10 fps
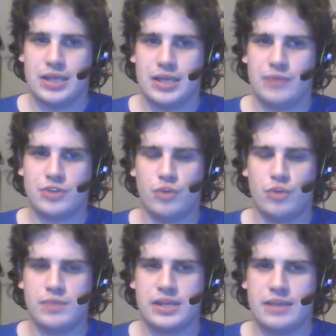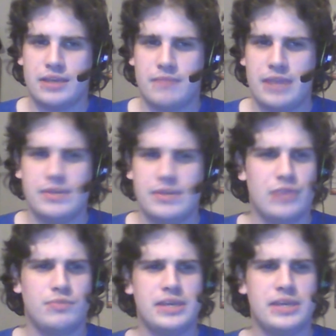I was hoping that maybe it
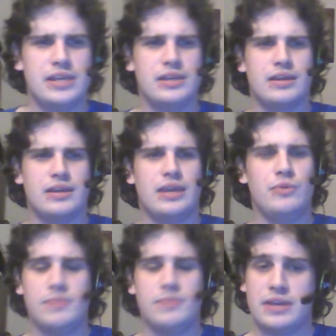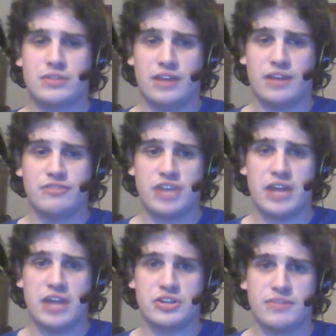would be a tough
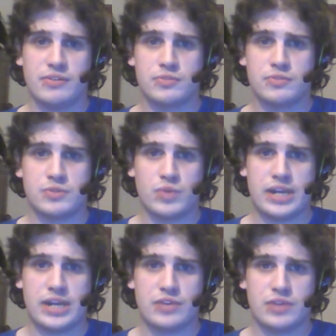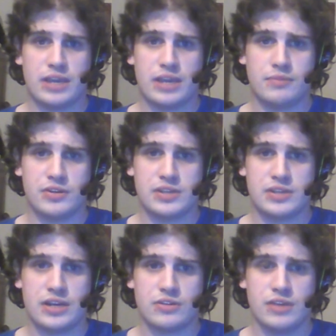challenge if it was between Andrew Yang and Bernie
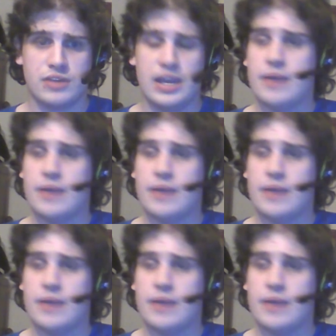Sanders.